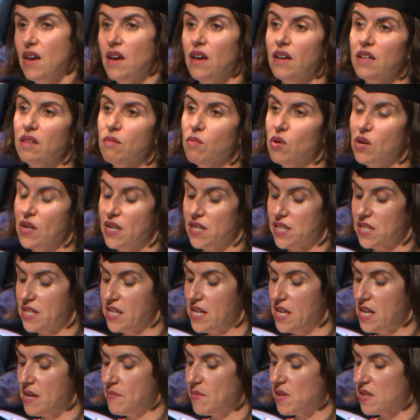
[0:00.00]
And the Monash
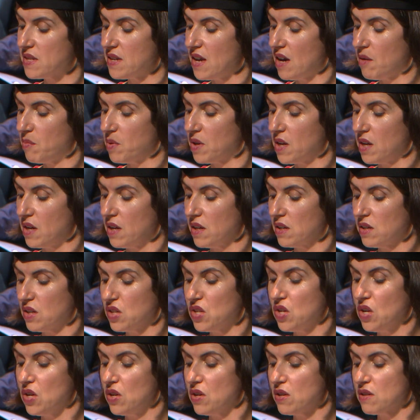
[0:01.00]
team is now beginning to
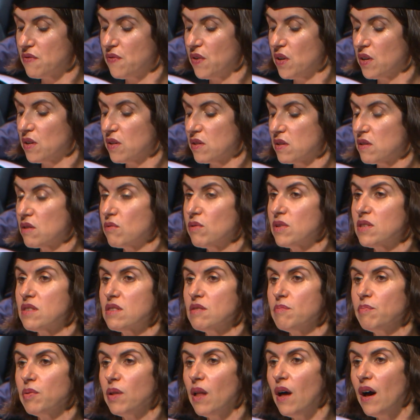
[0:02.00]
turn its focus to its
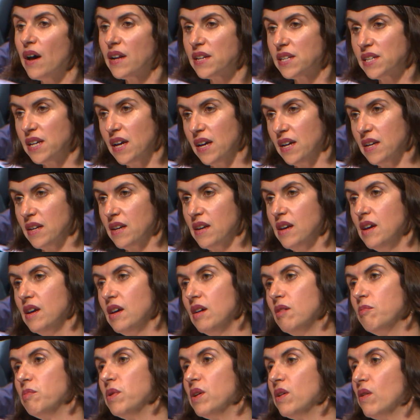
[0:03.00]
supply chain
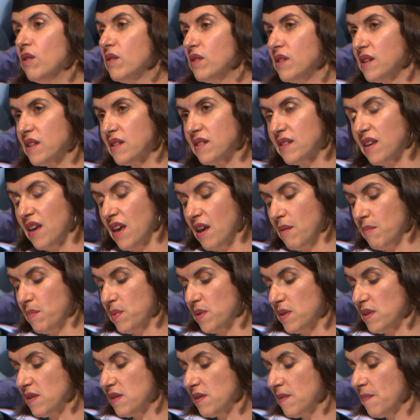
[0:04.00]
beyond its
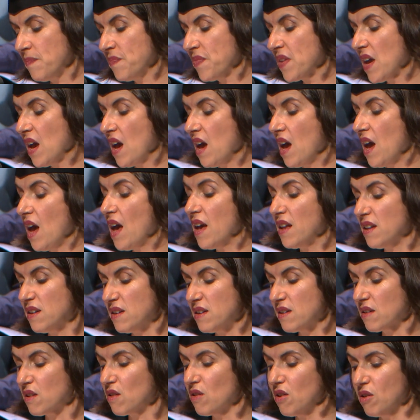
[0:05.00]
campus
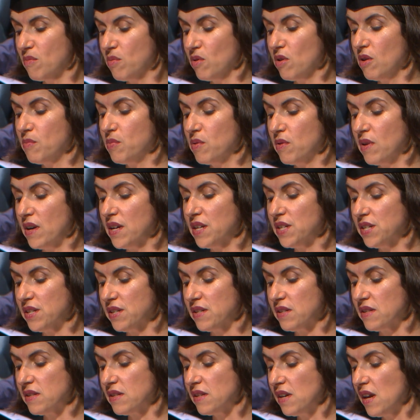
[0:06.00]
and global
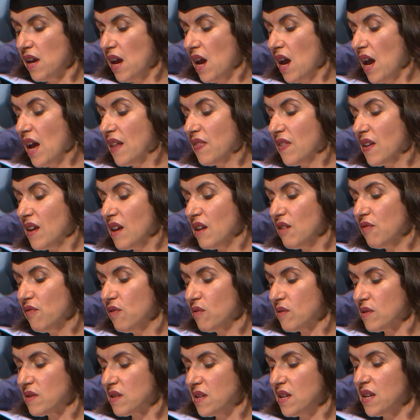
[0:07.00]
operations, and the
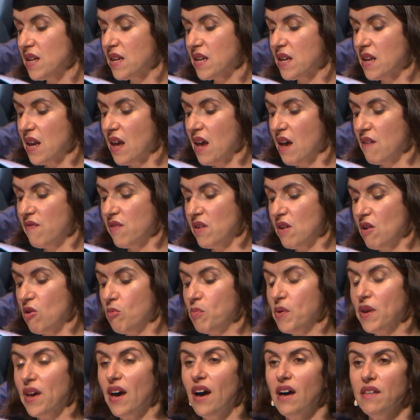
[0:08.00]
influence that it can have in
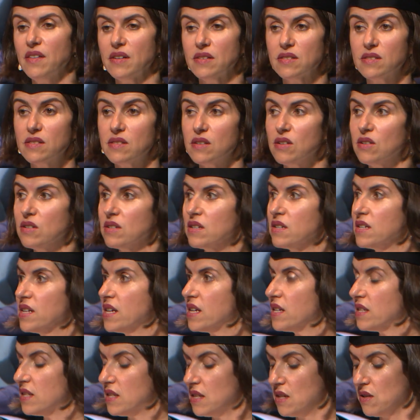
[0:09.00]
helping others on a
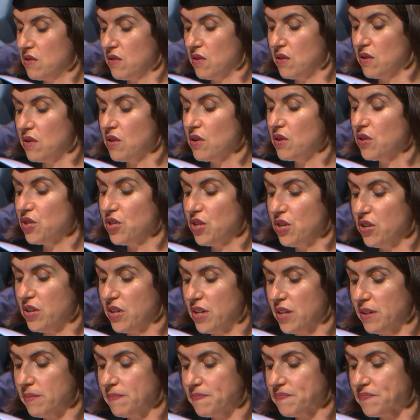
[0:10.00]
net zero
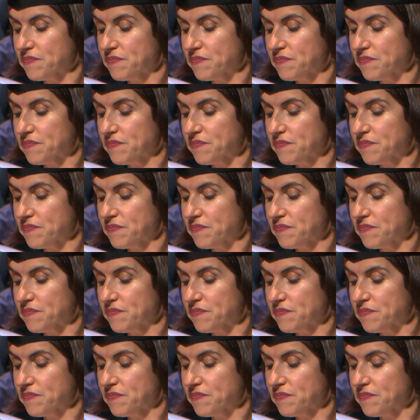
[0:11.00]
journey.